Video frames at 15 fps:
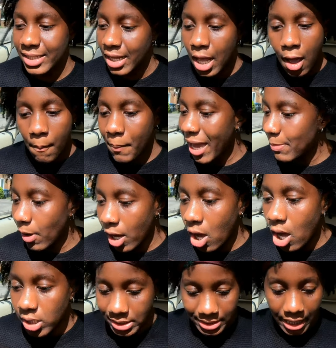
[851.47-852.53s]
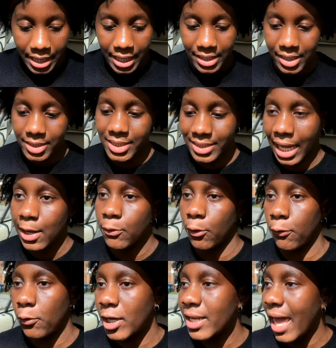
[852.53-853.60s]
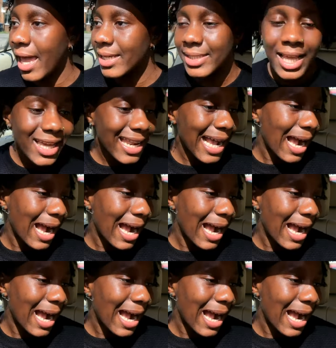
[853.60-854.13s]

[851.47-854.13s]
said, babe, I can't stay in this state for 3 days.